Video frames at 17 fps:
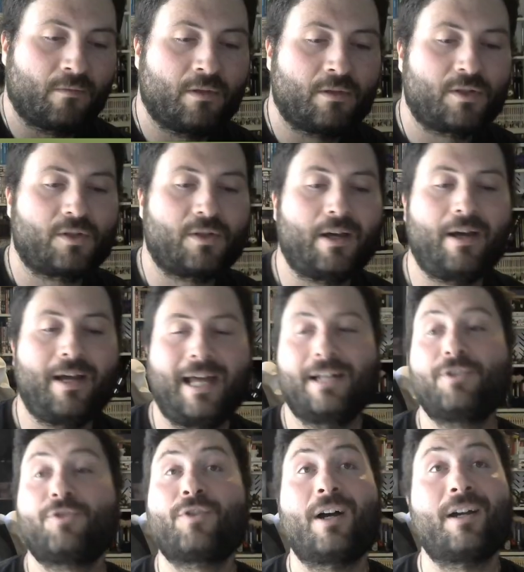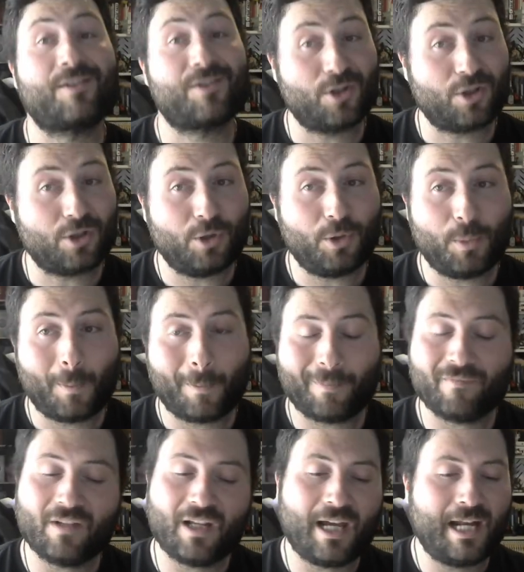Go ahead and draw a circle
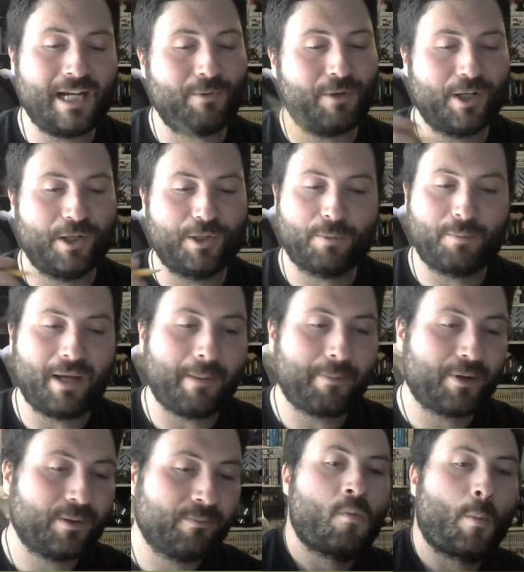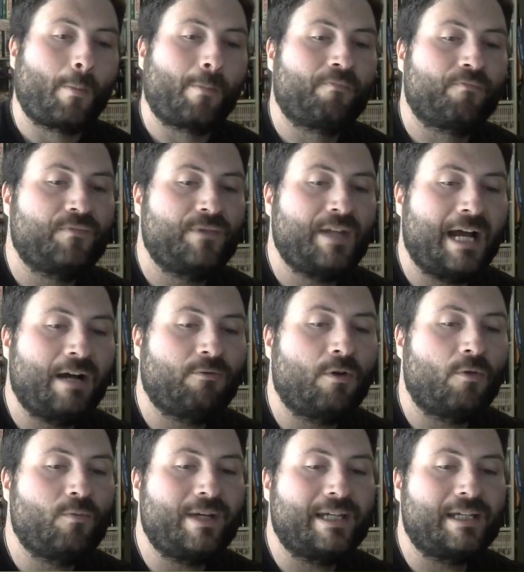anywhere on your paper. Now
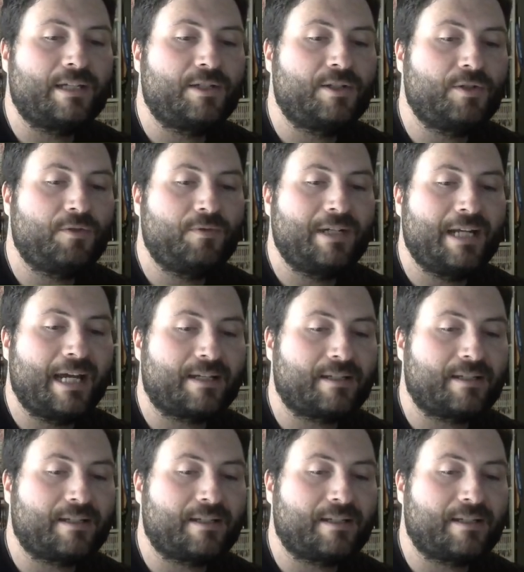what we can do next